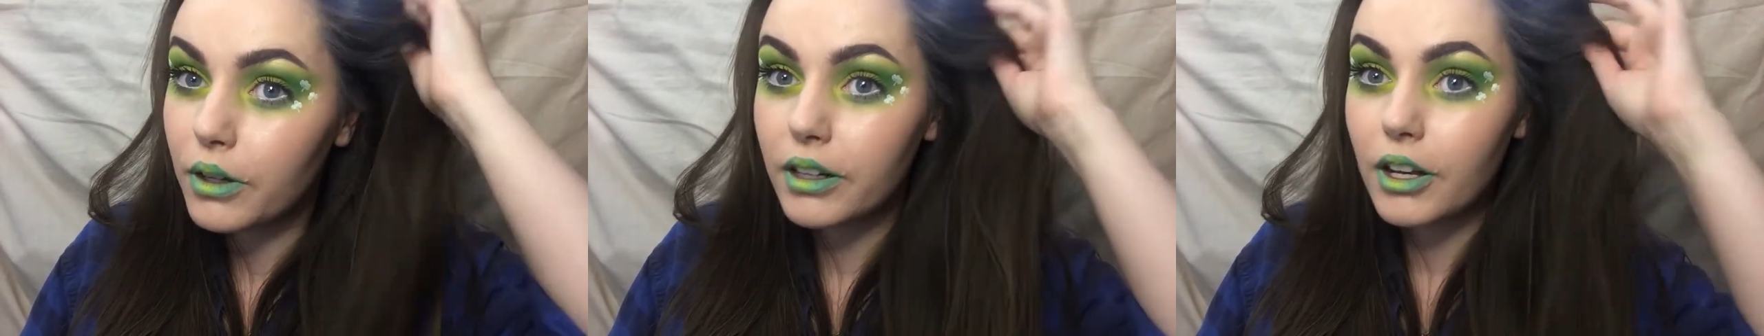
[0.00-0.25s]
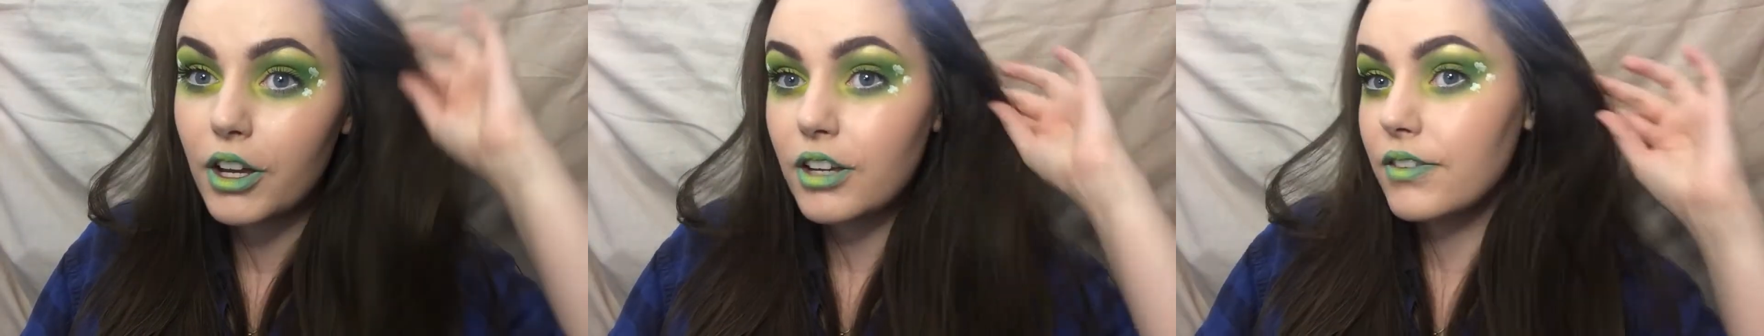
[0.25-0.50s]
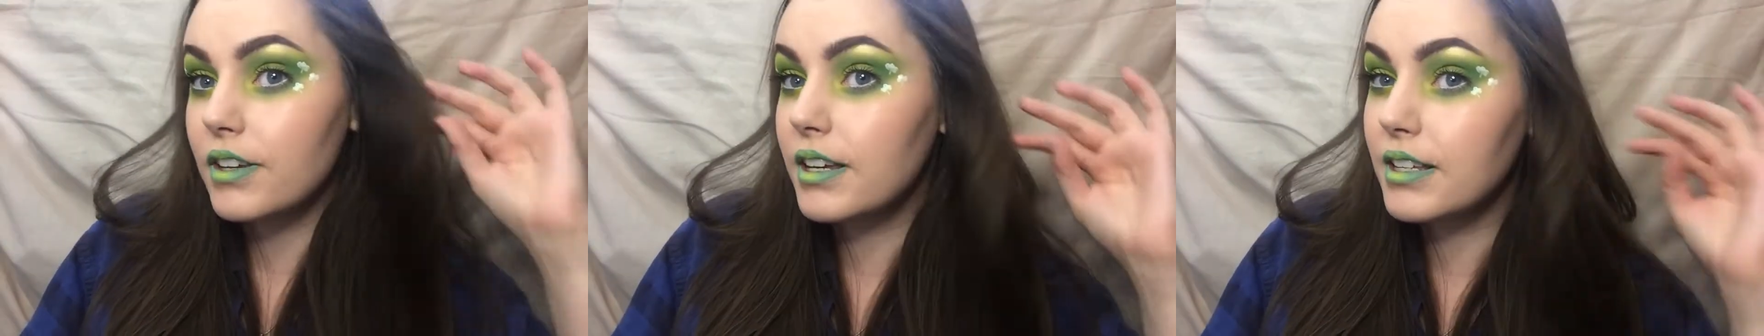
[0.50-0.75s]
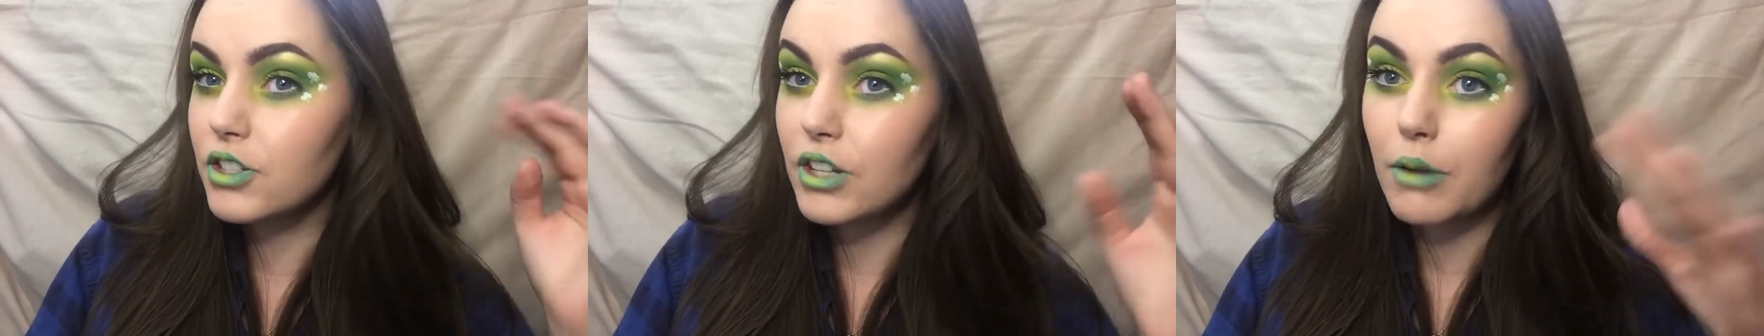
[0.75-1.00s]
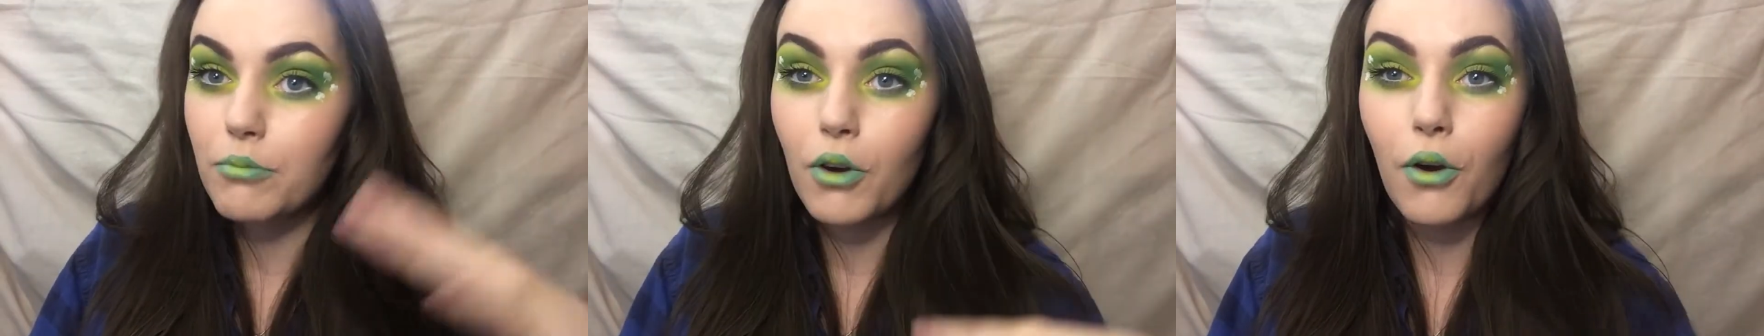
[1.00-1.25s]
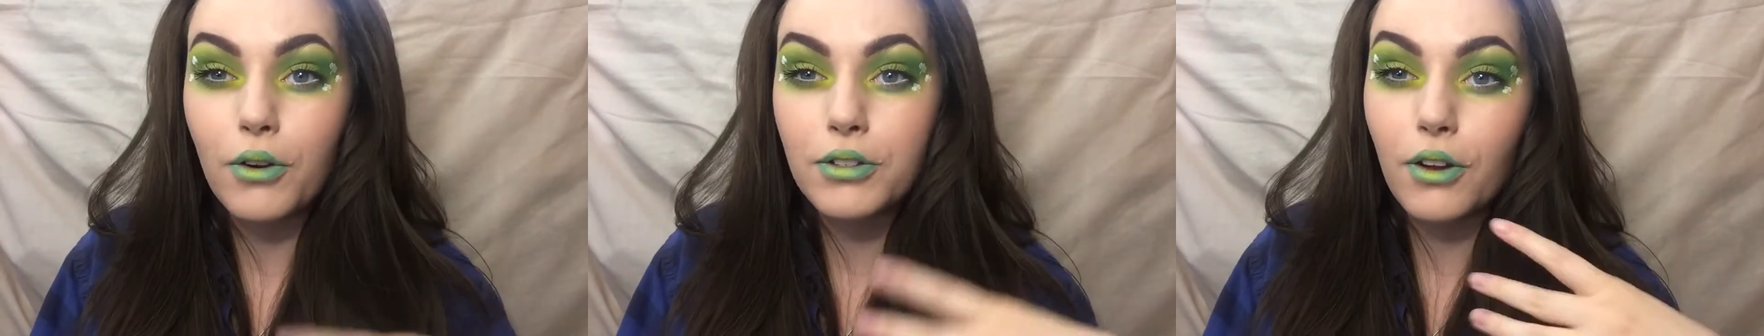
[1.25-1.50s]
Clovers,
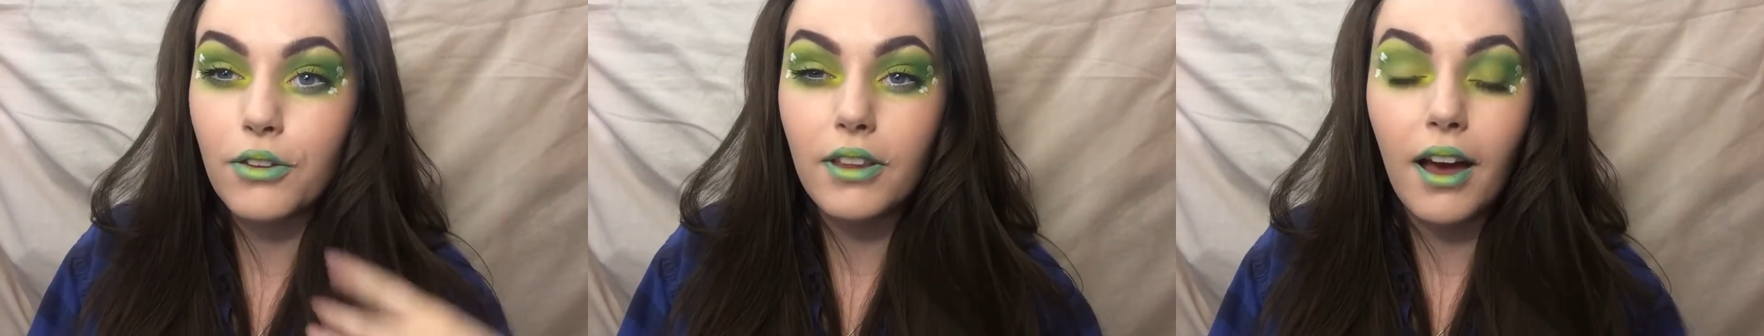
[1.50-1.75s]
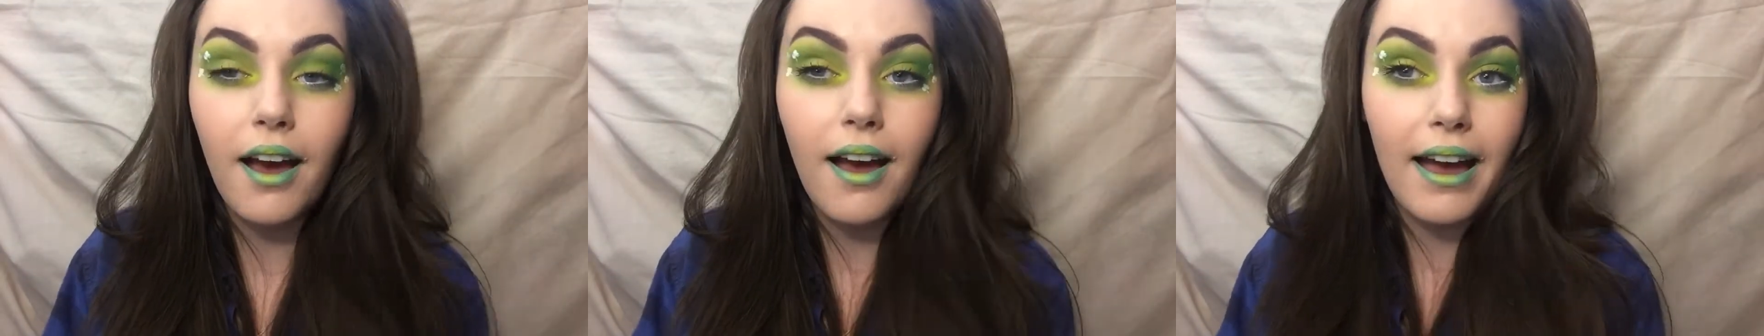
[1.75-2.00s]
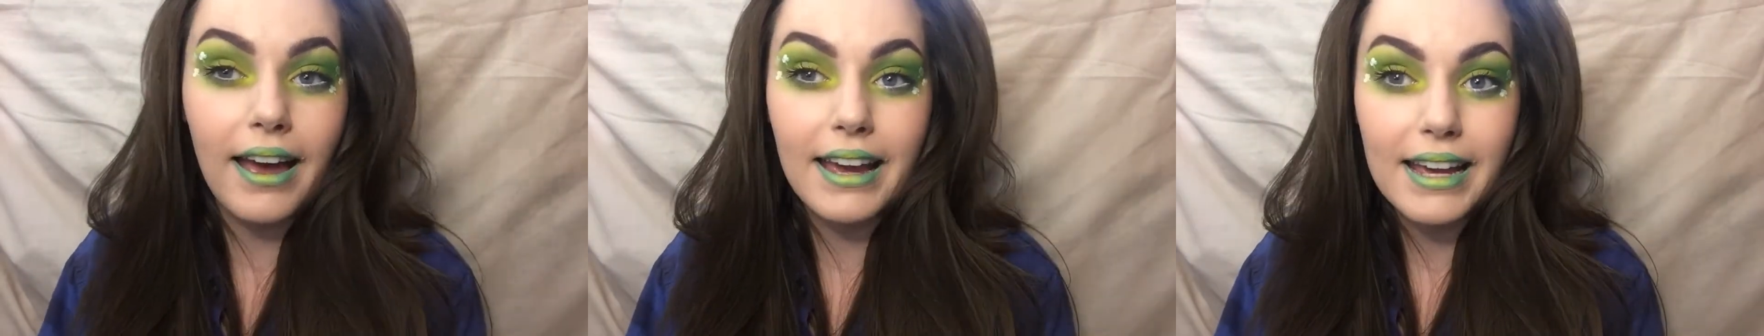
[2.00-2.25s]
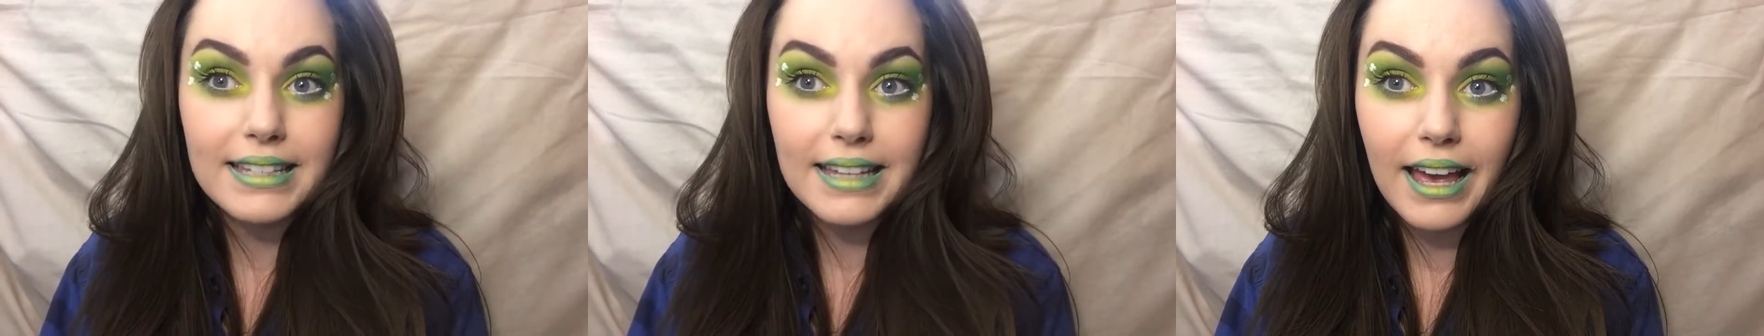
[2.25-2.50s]
shamrocks on the eyes,